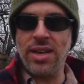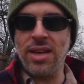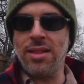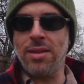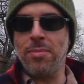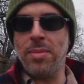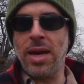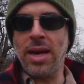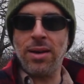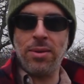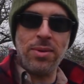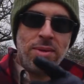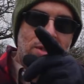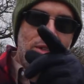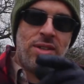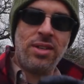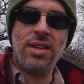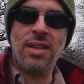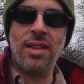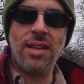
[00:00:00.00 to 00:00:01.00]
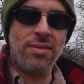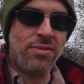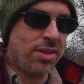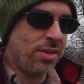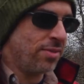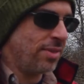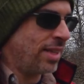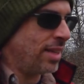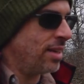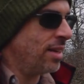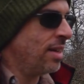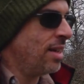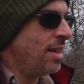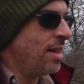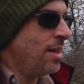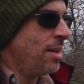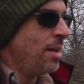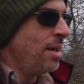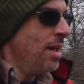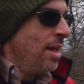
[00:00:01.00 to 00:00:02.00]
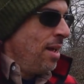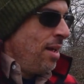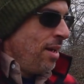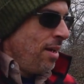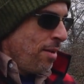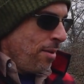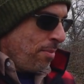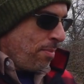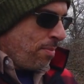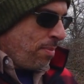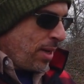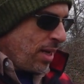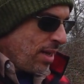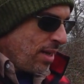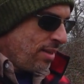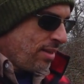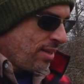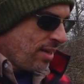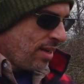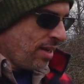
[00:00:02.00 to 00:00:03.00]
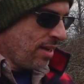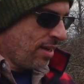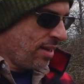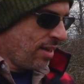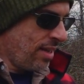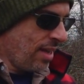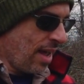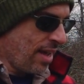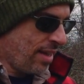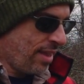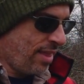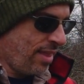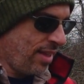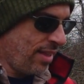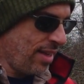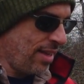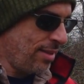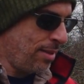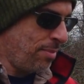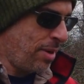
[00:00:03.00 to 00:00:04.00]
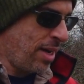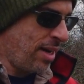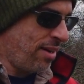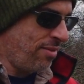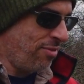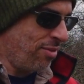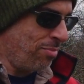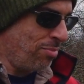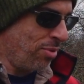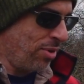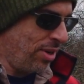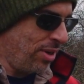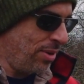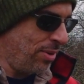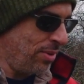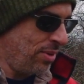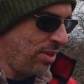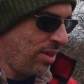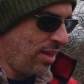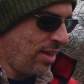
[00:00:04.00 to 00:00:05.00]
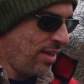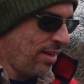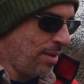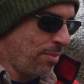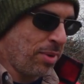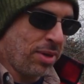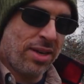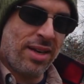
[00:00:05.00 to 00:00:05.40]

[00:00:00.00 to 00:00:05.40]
other mag, which I left over there. But I think that's about it for pros. I mean,